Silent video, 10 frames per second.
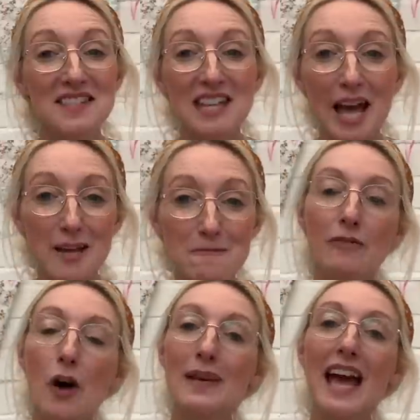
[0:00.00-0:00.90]
today.
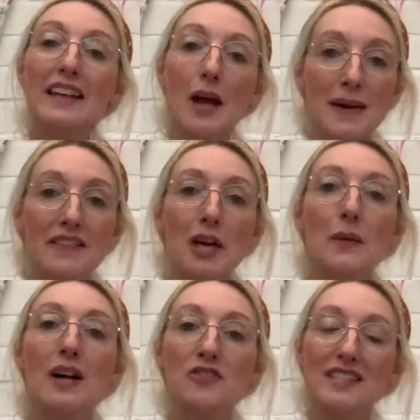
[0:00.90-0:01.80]
Before we get going though,
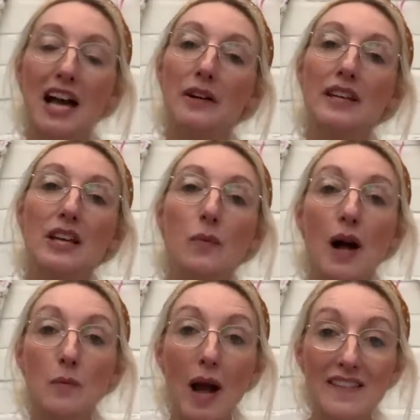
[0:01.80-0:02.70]
I'll just tell you what
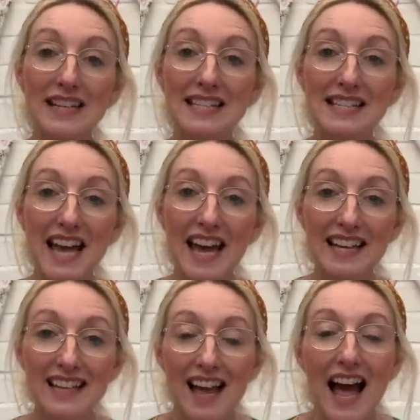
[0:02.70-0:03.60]
I'm wearing
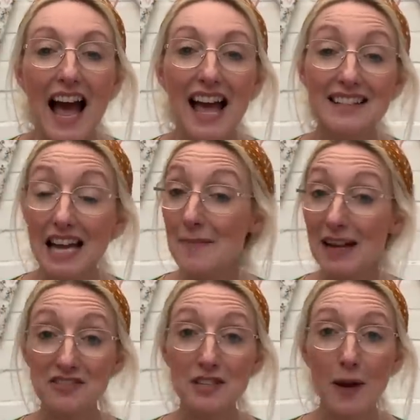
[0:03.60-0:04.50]
today. And I'm
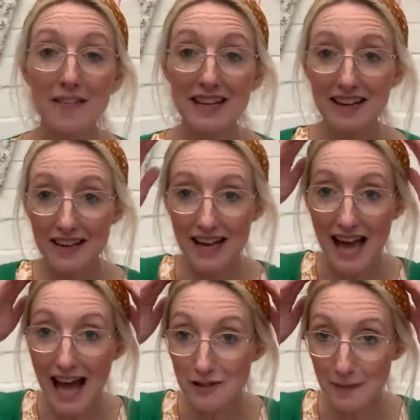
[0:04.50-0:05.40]
actually wearing a
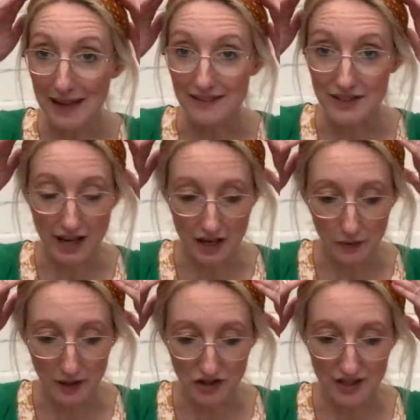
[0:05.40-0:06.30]
headband,
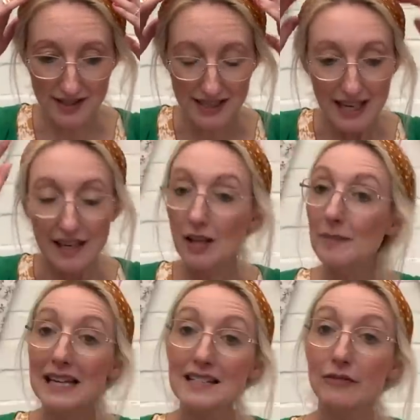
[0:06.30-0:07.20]
which is
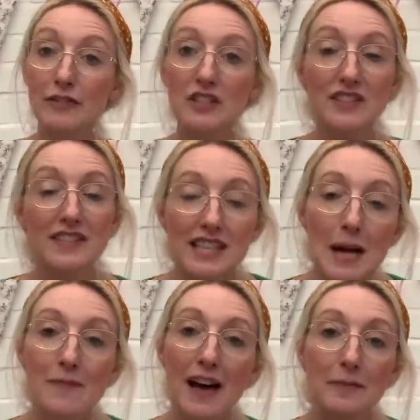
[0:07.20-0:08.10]
completely different to the type
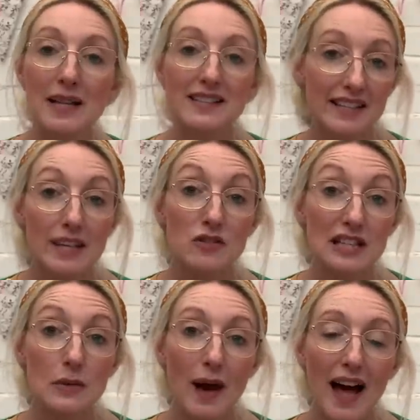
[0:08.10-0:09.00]
of headbands I
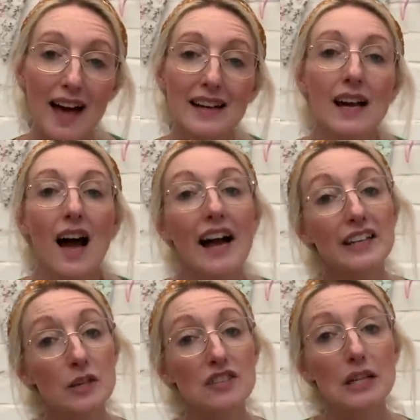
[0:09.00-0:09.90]
usually wear. I
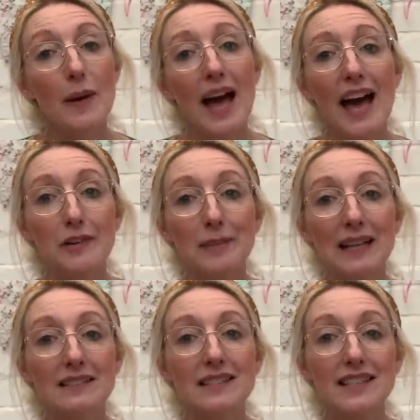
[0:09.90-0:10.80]
usually wear
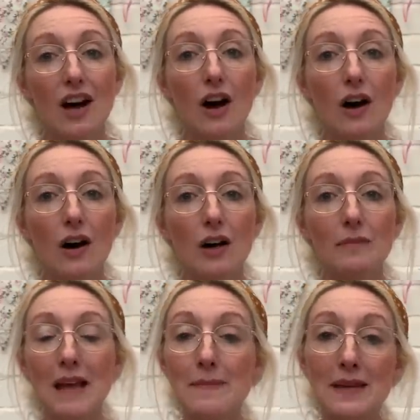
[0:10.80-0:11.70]
headbands that are
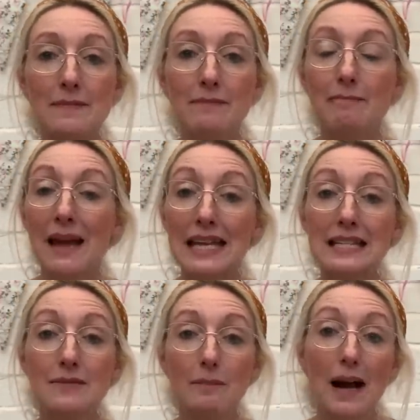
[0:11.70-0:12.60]
maybe made
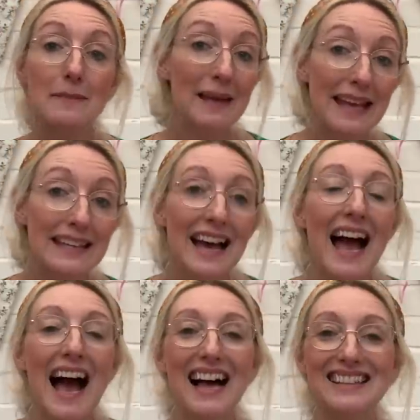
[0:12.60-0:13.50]
by me,
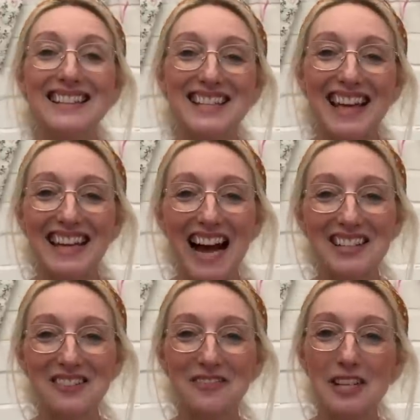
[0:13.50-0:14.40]
and they're kind
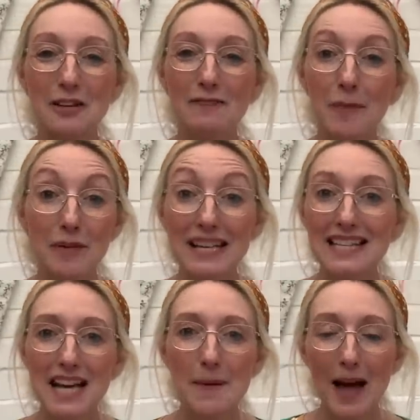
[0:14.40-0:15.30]
of, you know, fabric-y
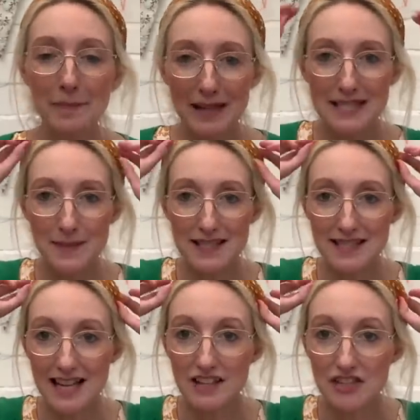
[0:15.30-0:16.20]
type headbands. This is
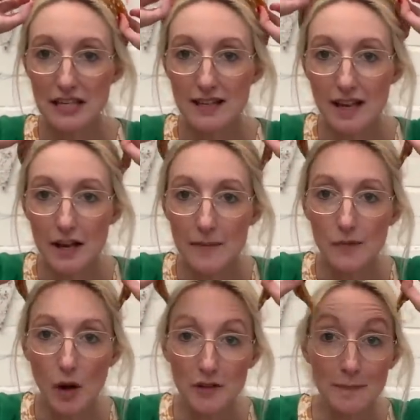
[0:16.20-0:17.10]
actually
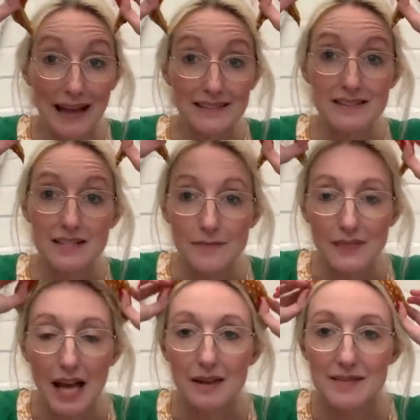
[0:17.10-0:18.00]
on a band,
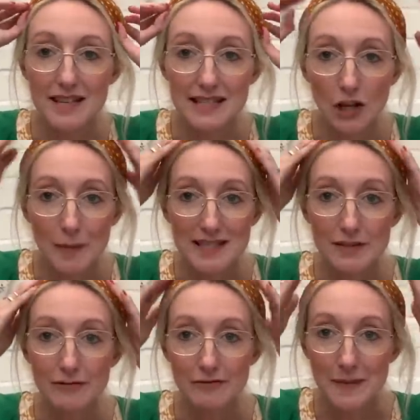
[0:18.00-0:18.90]
so it's a little bit
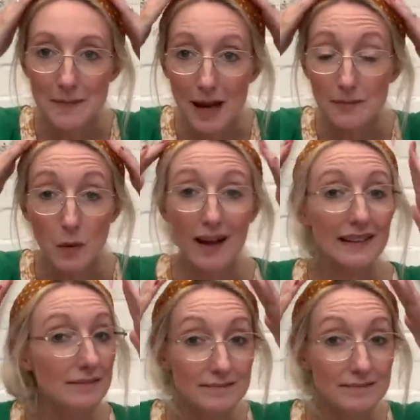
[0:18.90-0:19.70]
different for me, but I'm quite